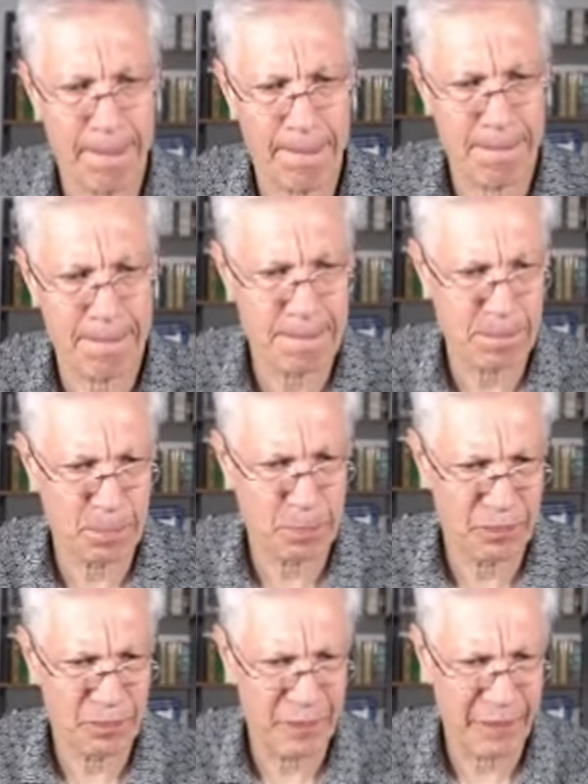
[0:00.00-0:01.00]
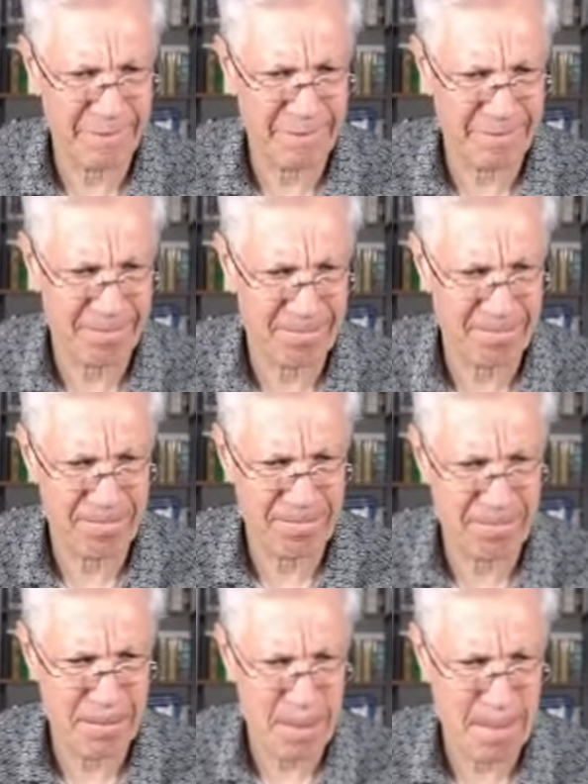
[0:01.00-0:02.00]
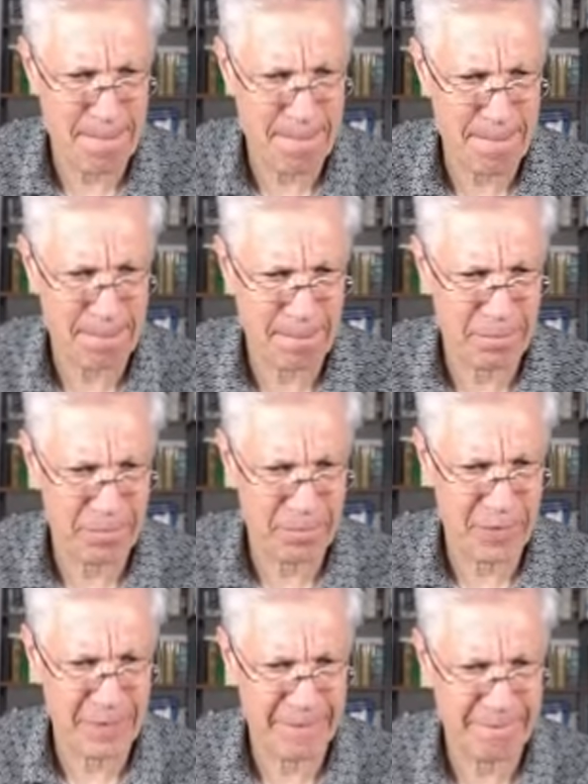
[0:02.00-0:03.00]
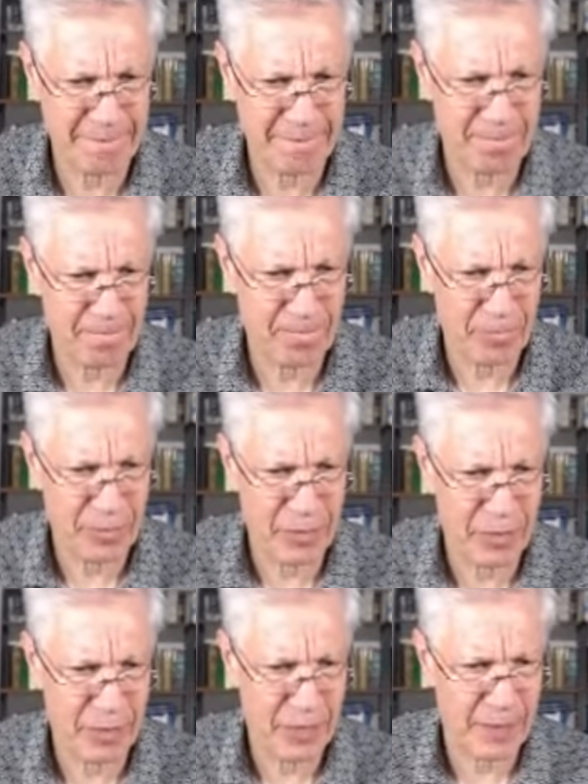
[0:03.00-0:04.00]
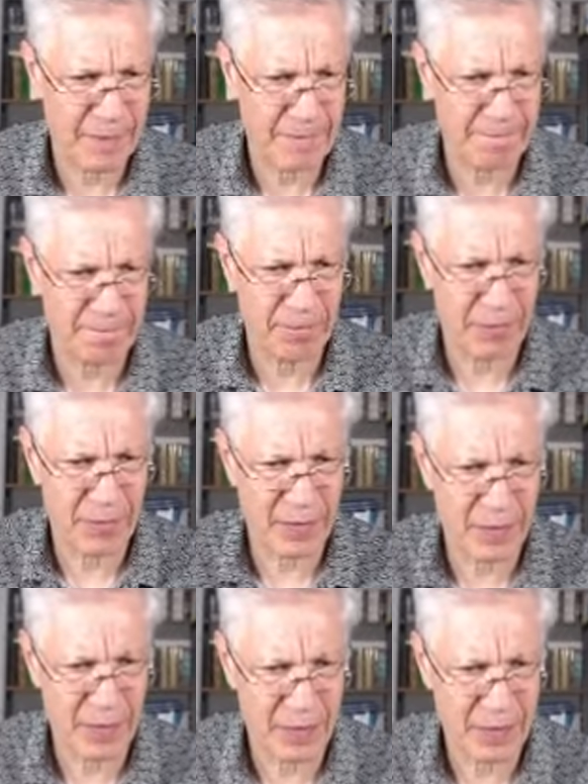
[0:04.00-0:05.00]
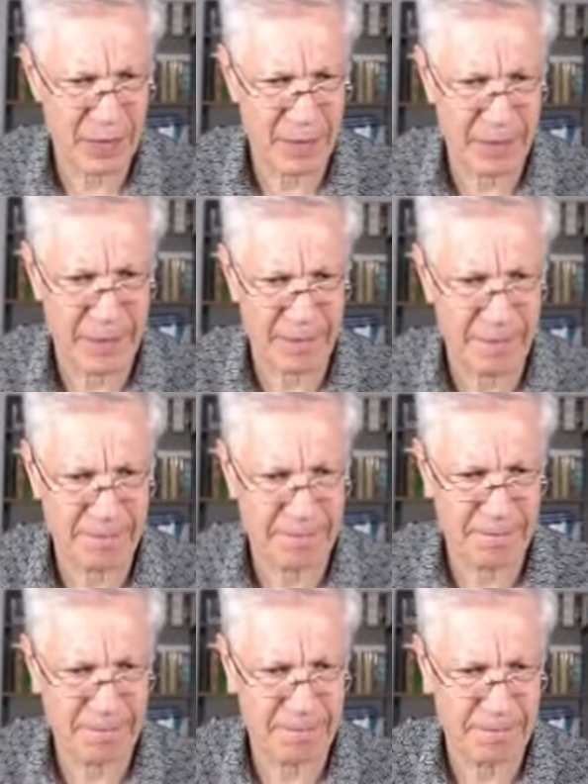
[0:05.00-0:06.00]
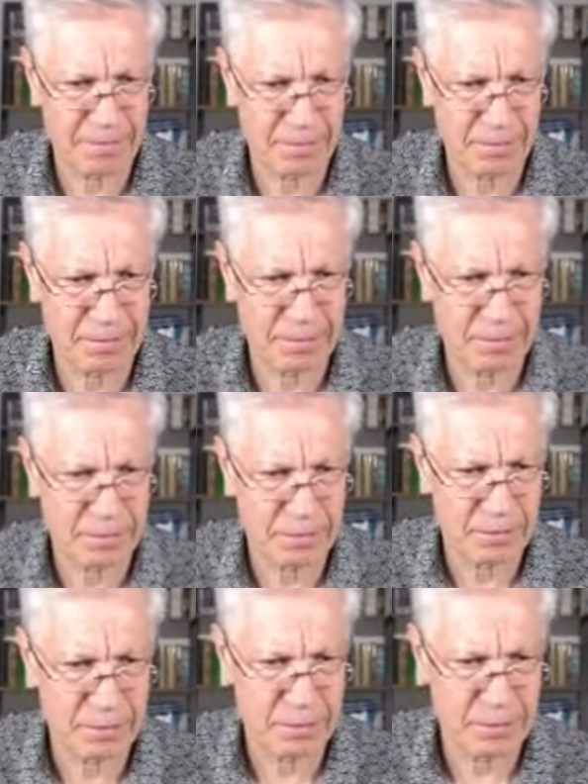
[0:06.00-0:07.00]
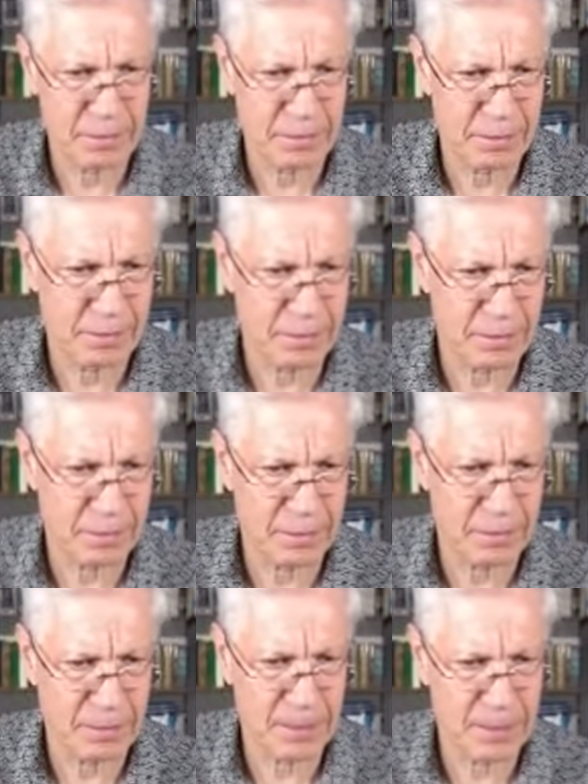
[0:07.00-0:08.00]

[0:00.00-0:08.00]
(not speaking)